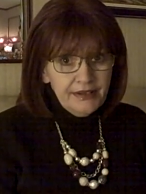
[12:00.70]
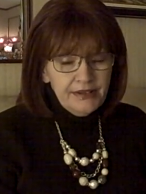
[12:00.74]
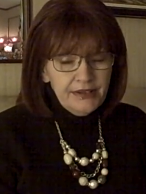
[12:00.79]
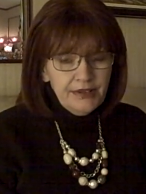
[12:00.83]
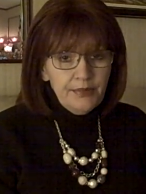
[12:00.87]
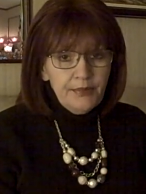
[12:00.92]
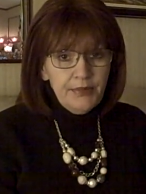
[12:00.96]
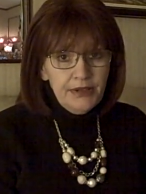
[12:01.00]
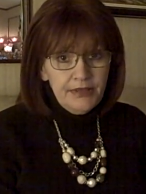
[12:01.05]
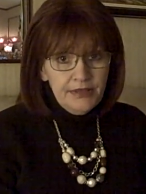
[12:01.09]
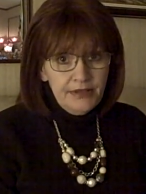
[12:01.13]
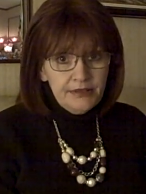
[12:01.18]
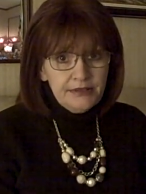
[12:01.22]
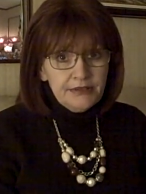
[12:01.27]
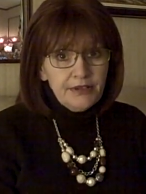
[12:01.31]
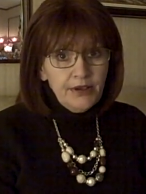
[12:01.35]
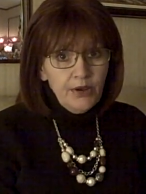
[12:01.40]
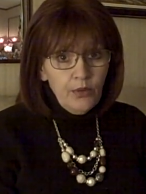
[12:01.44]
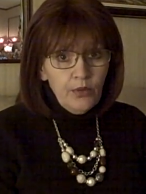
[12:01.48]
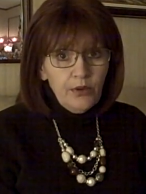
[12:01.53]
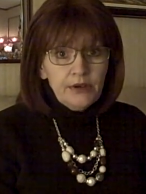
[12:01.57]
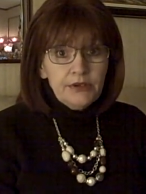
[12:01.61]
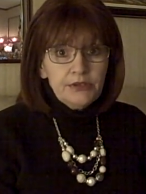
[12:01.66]
to me, that's
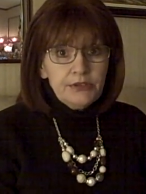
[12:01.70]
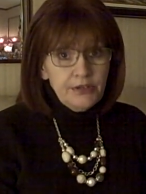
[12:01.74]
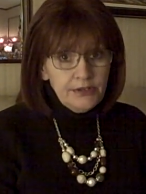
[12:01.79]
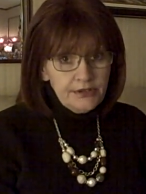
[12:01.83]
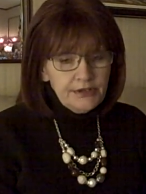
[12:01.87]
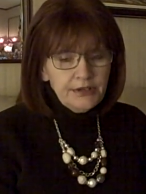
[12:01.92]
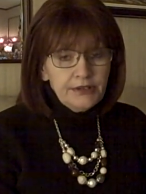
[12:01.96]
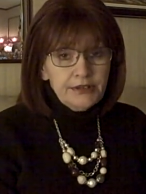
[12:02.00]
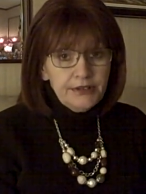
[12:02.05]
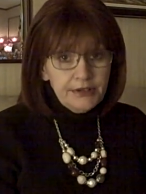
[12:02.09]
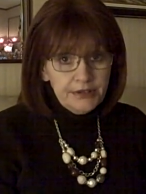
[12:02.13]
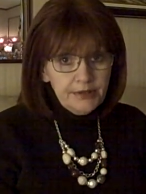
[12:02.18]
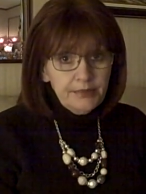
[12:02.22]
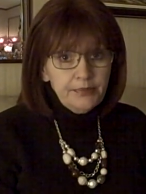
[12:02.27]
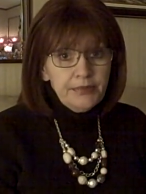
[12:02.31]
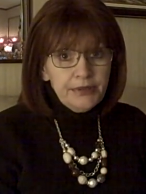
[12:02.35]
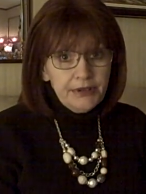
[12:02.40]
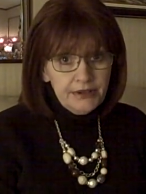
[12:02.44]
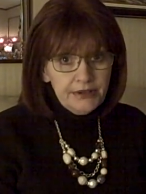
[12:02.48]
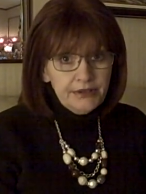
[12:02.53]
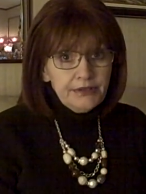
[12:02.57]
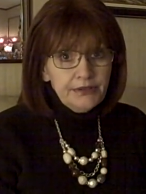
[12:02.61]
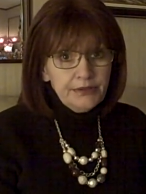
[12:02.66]
going just a little
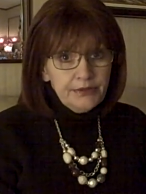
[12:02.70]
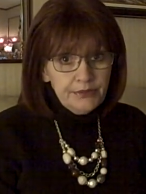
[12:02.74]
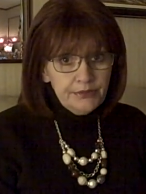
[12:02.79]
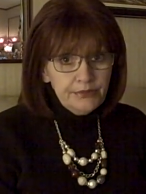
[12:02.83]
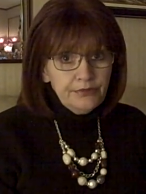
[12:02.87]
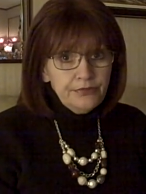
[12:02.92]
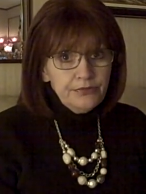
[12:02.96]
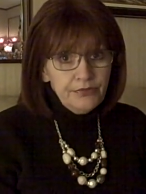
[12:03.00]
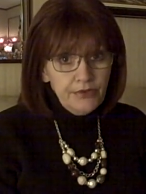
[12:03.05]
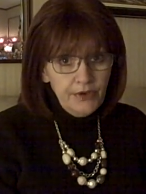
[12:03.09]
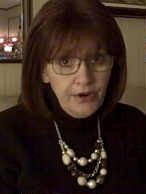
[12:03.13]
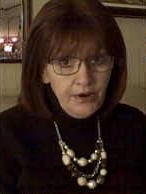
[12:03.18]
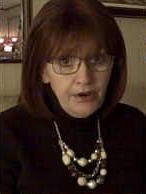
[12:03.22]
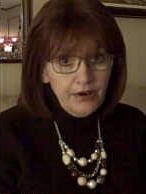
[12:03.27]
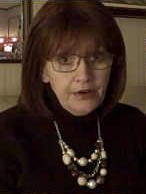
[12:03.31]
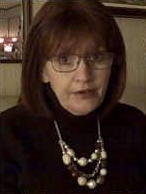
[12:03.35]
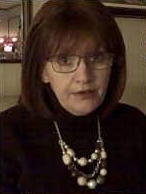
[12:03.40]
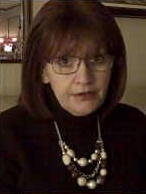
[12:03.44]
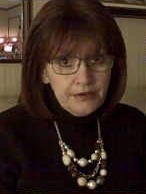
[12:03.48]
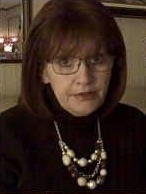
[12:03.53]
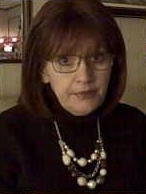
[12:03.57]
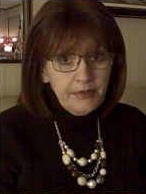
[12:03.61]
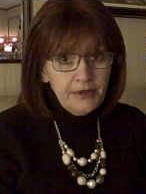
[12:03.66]
bit too far
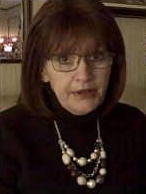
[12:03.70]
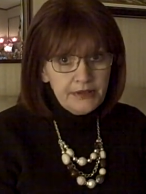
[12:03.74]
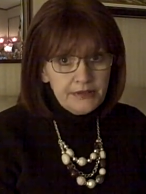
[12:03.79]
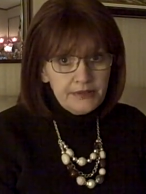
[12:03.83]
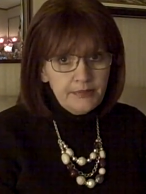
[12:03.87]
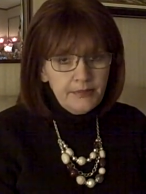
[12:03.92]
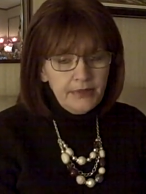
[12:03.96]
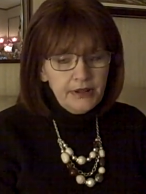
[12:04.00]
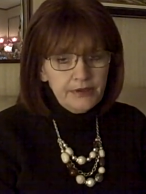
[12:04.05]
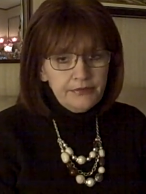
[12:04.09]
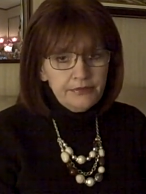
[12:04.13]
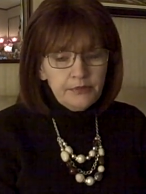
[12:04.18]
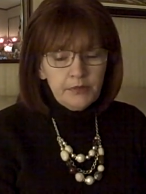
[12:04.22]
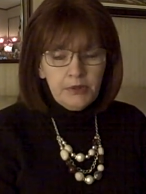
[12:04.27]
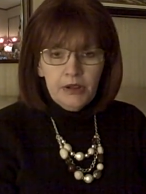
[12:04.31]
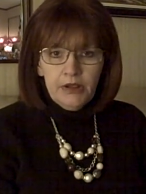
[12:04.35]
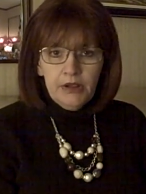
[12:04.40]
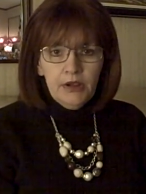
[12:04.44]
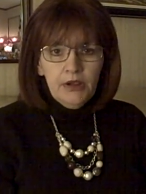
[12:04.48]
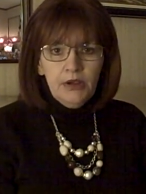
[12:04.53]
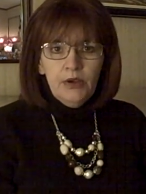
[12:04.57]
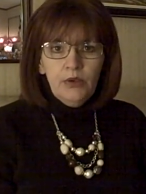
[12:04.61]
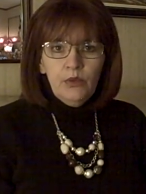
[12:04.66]
to ban somebody from.
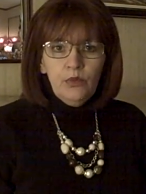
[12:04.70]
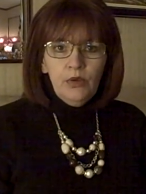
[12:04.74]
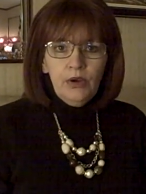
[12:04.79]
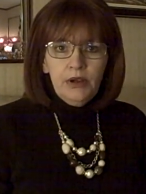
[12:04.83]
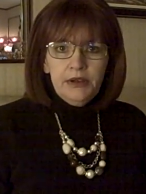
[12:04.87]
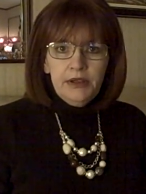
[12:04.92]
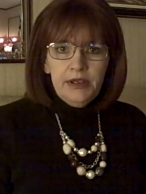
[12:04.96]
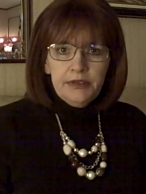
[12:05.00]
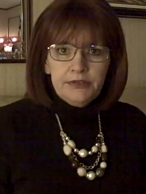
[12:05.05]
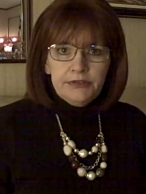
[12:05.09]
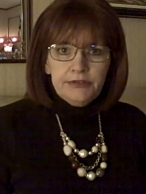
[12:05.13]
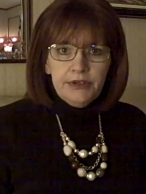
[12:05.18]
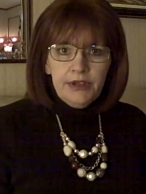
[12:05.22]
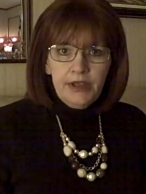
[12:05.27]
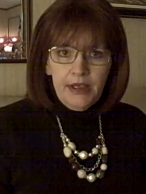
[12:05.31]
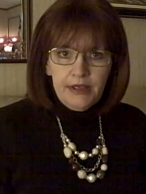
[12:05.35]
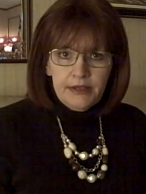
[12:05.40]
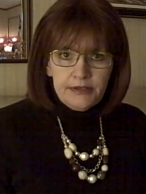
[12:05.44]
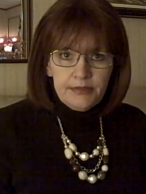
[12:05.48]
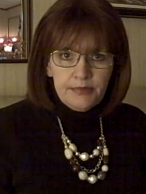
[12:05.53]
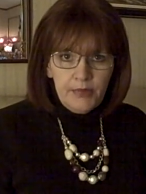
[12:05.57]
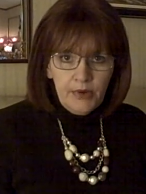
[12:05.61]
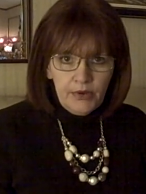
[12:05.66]
What next? You
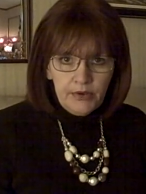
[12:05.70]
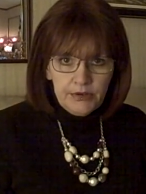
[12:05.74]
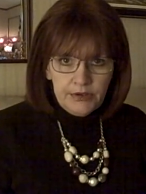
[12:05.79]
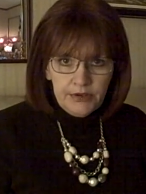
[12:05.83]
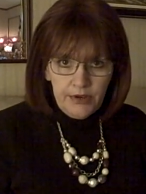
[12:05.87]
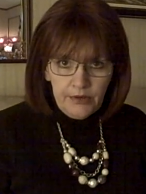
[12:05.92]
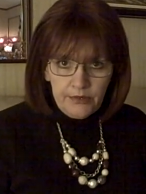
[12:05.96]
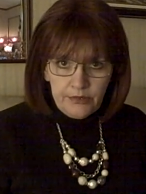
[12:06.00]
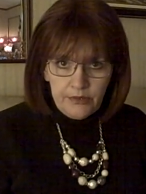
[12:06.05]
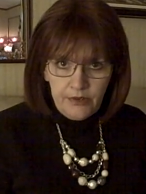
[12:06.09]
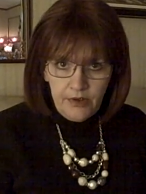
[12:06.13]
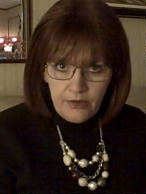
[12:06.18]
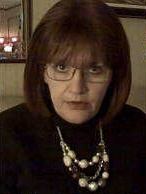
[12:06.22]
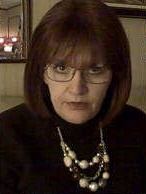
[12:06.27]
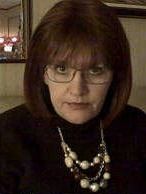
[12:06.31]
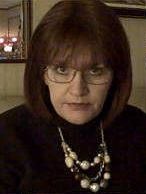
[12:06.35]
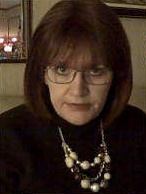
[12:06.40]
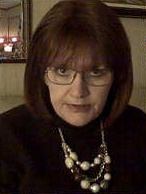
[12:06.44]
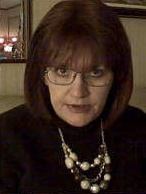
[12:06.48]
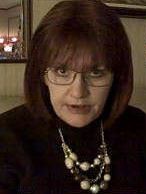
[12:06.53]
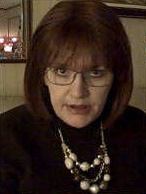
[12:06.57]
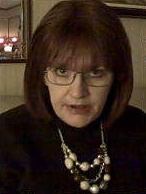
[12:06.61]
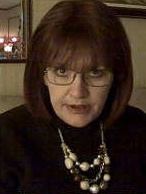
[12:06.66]
can't smoke in your own
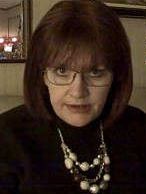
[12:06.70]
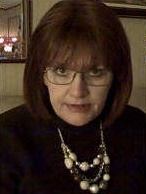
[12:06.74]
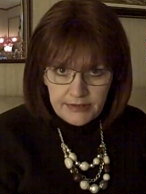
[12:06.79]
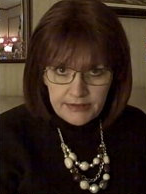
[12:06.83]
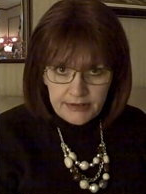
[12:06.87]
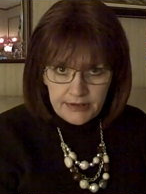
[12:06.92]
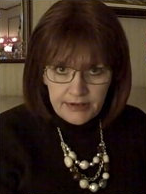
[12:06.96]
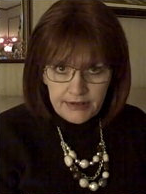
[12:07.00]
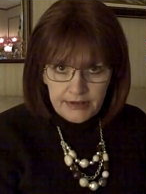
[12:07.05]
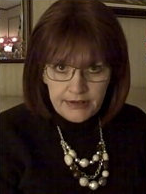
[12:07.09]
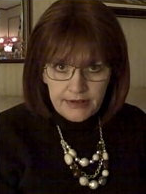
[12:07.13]
homes next?